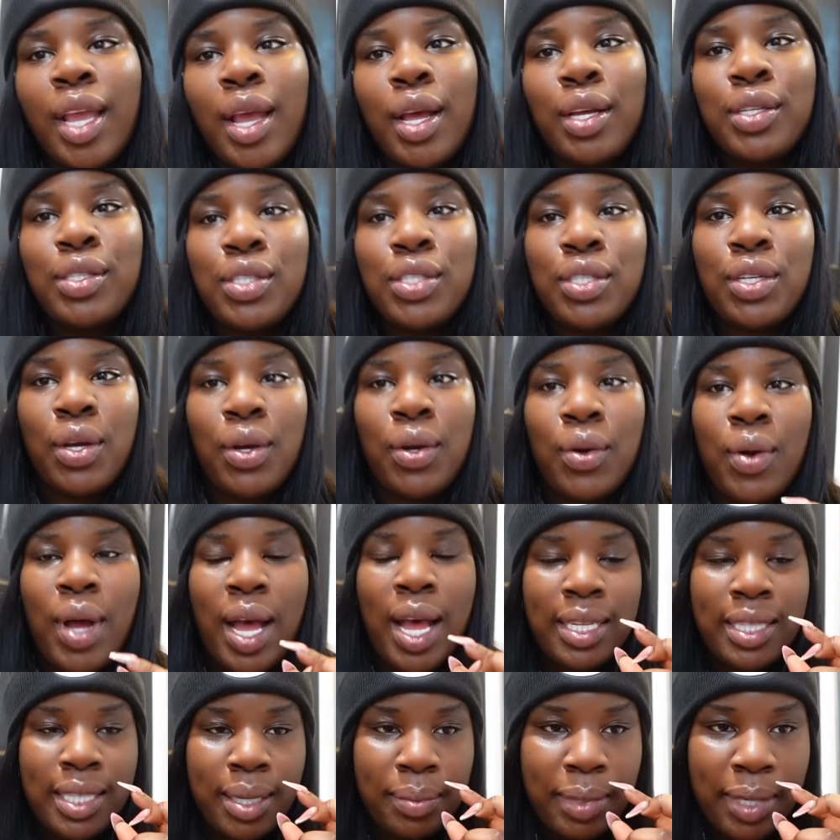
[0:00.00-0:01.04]
So
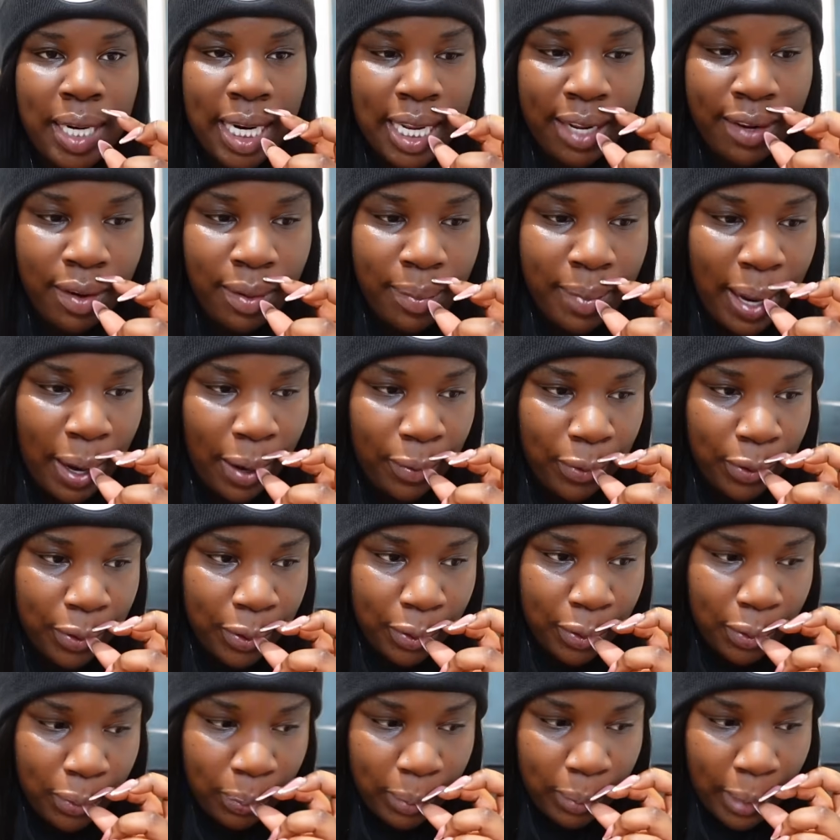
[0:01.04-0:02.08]
as I'm clearing my
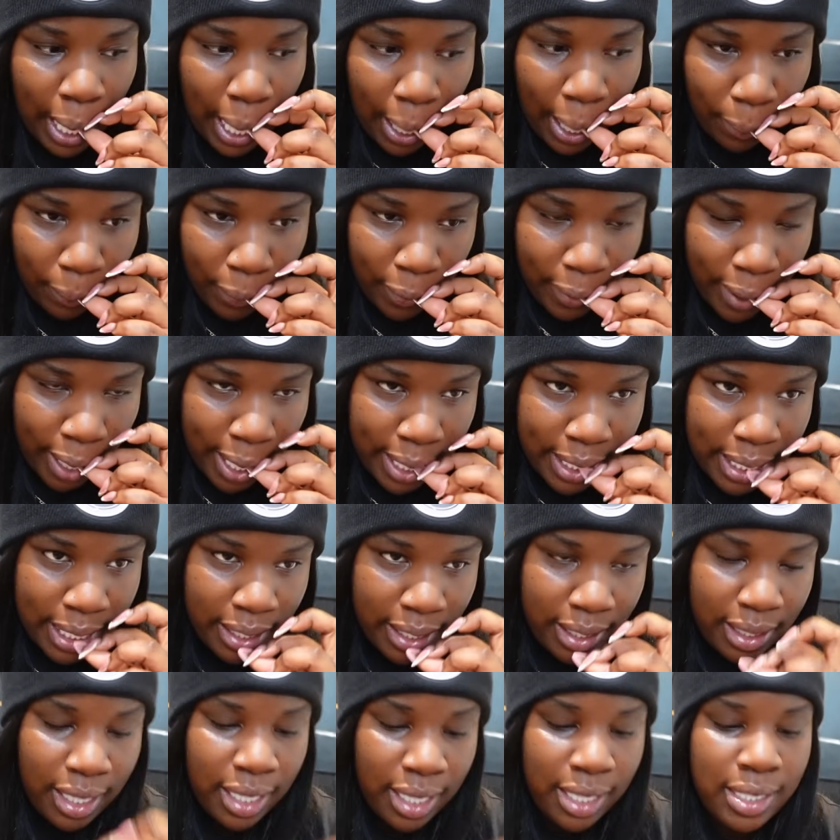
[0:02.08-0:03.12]
room, I'm prying in
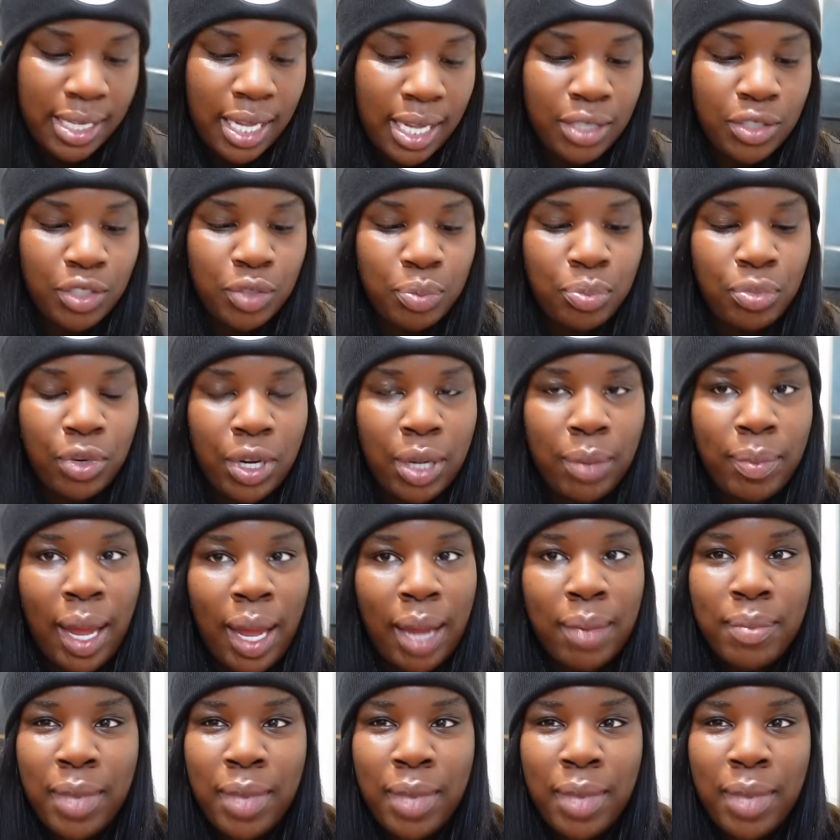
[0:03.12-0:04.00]
things that just bring back